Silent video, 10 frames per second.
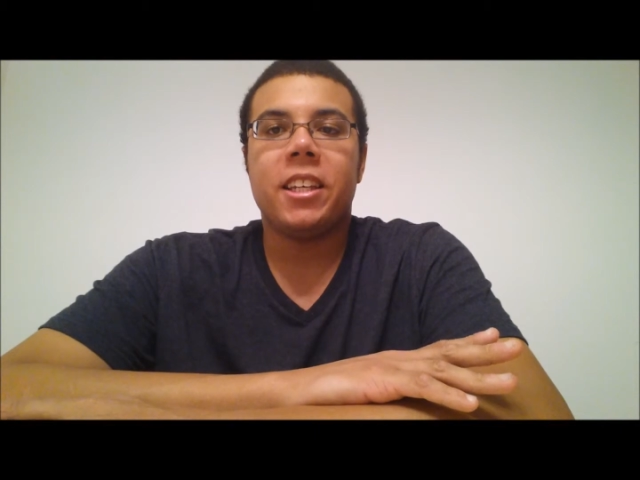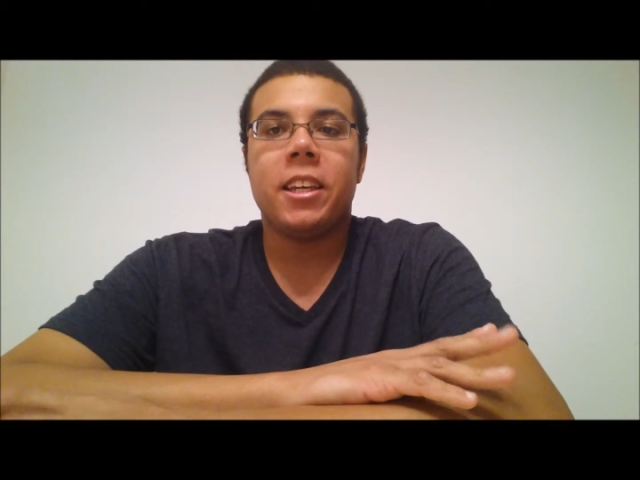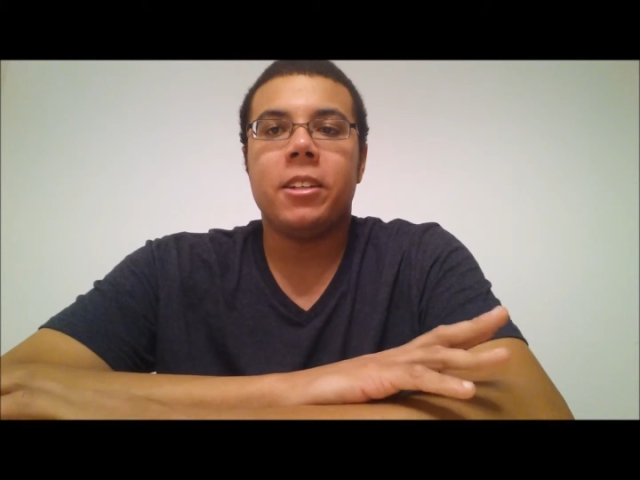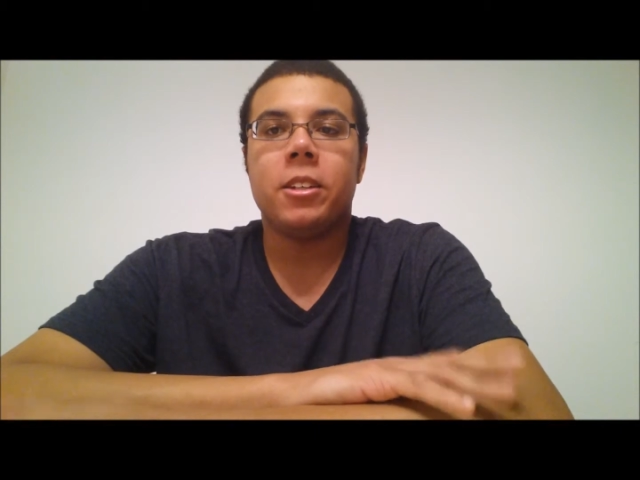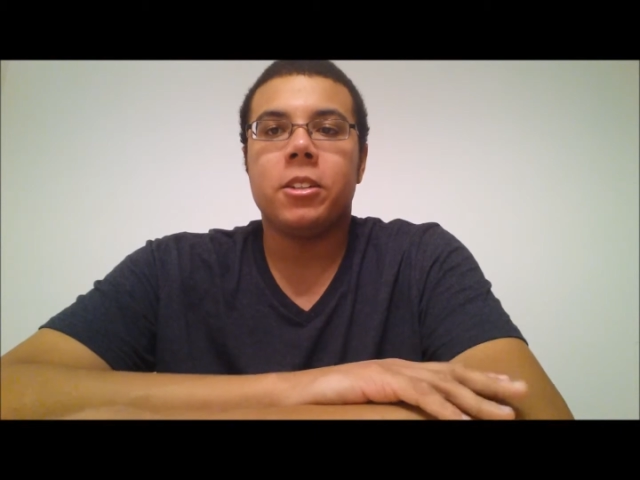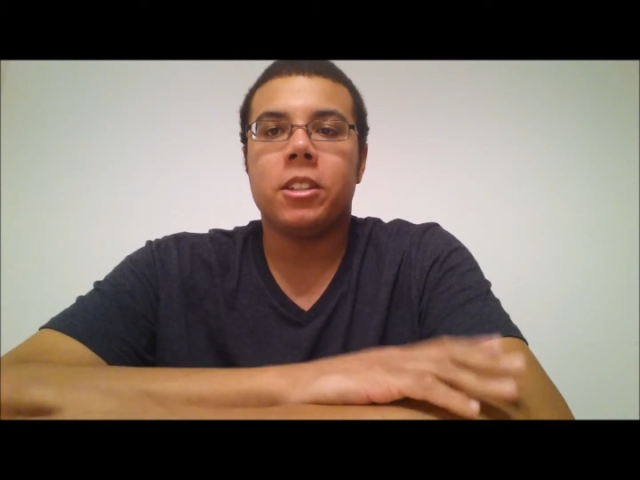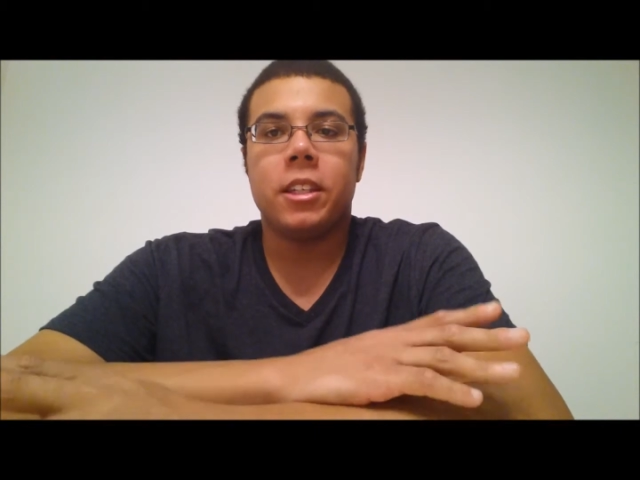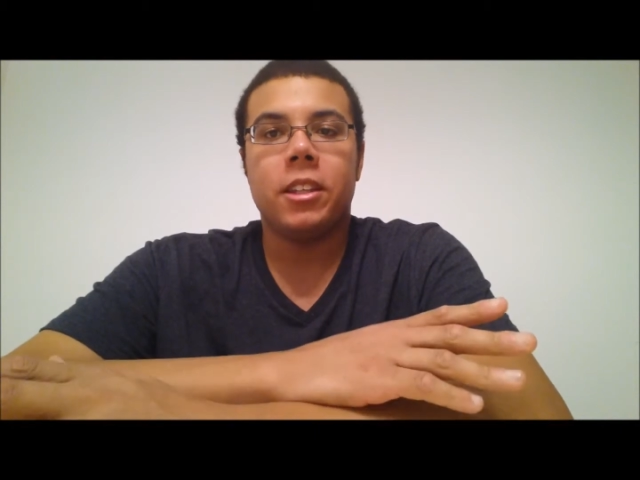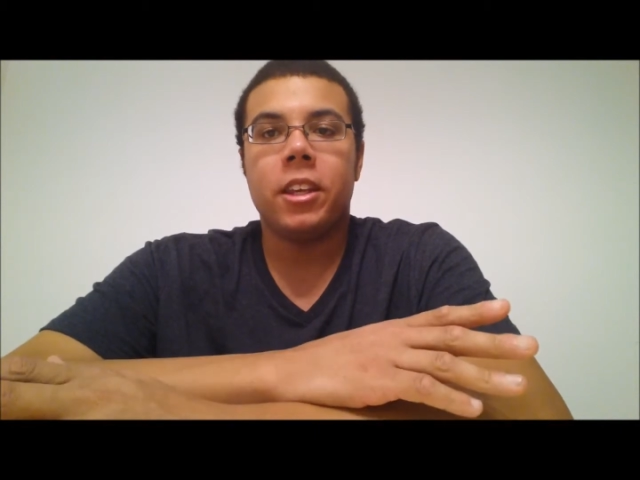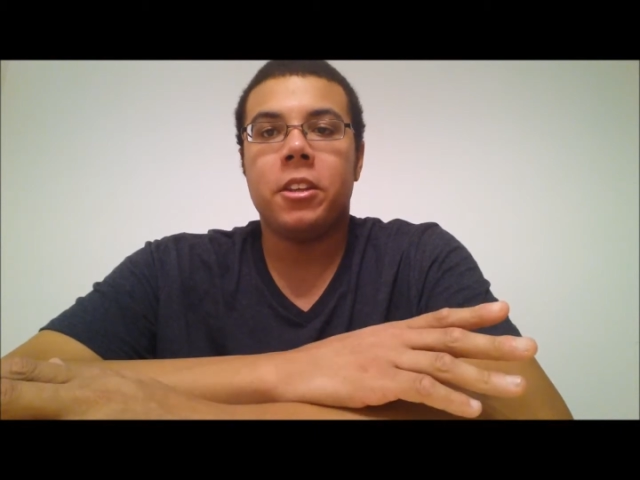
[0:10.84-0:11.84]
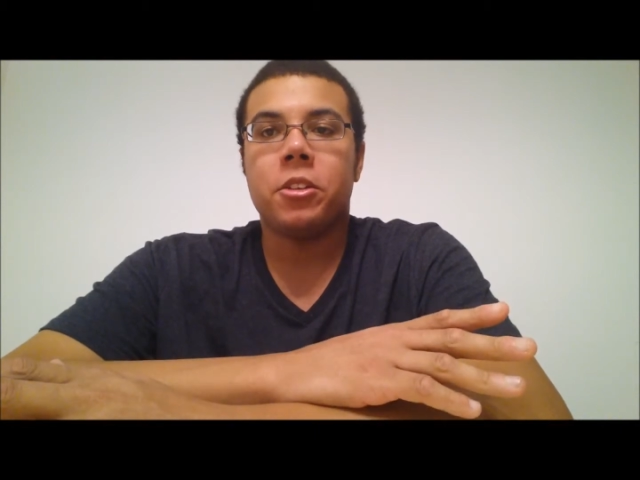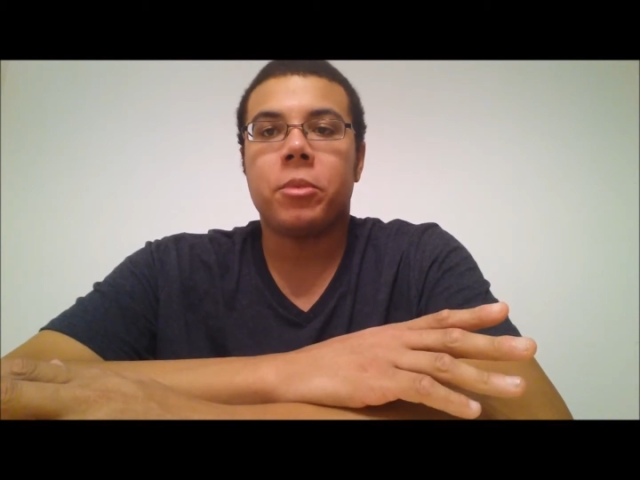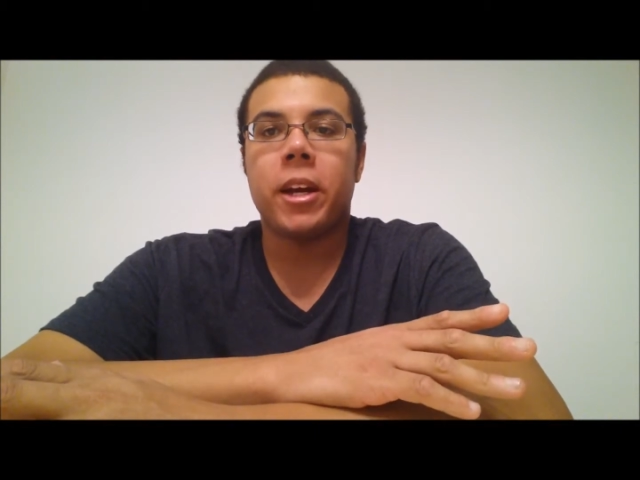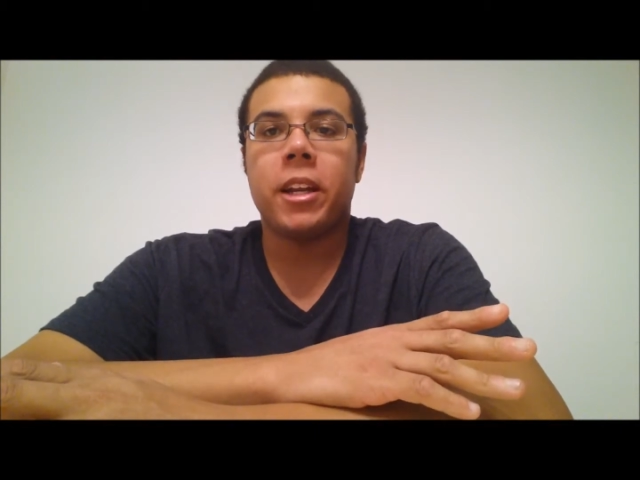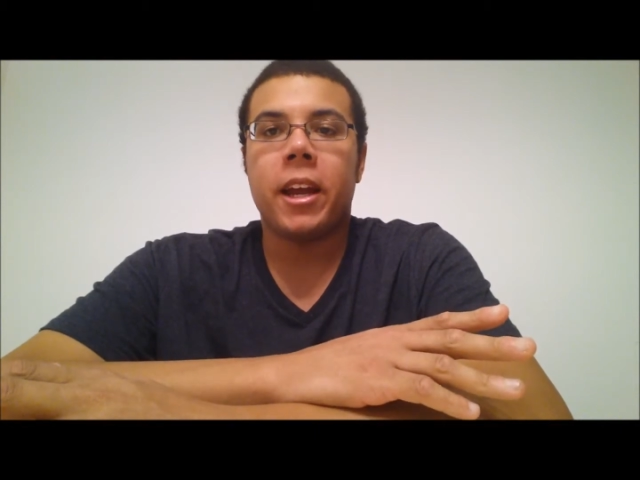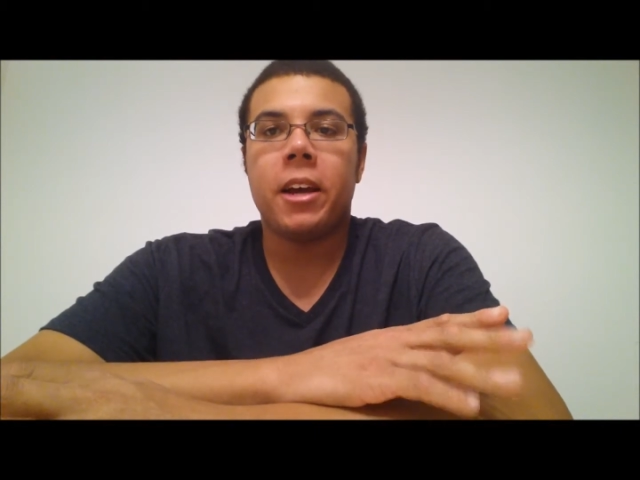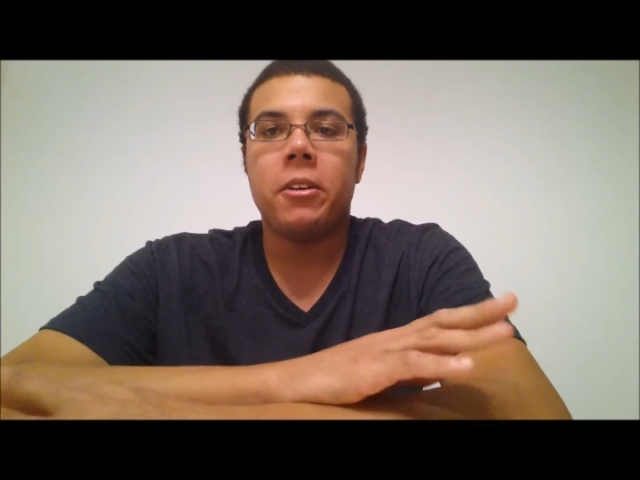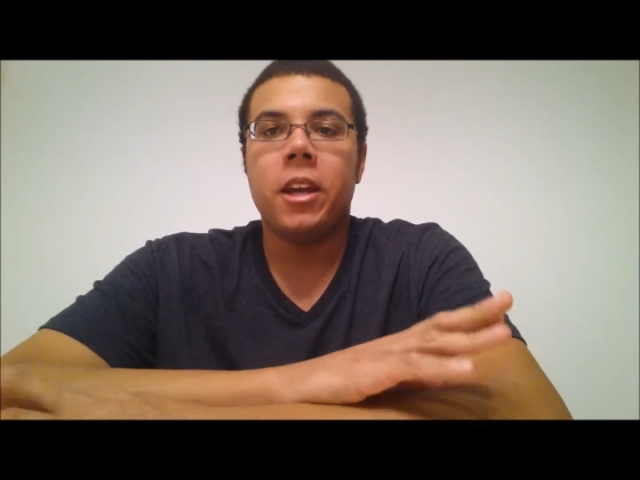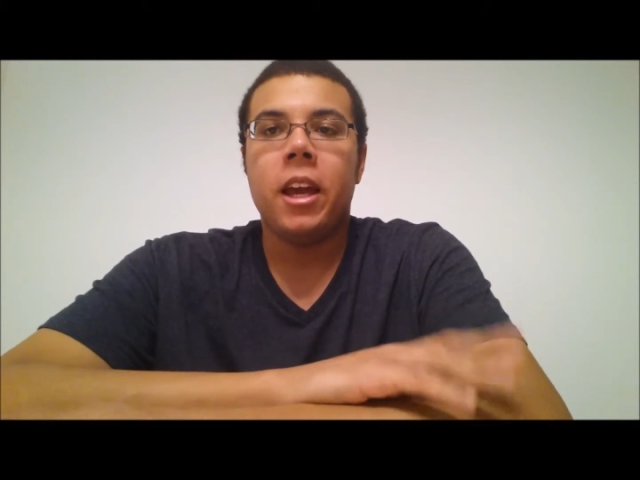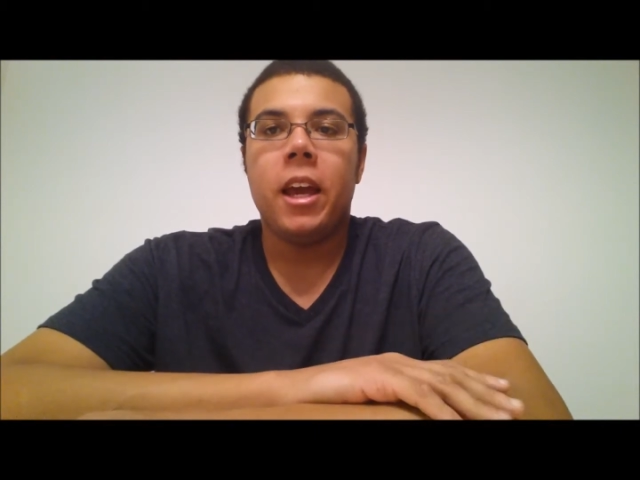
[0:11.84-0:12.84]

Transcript: Kills. It's in theaters right now.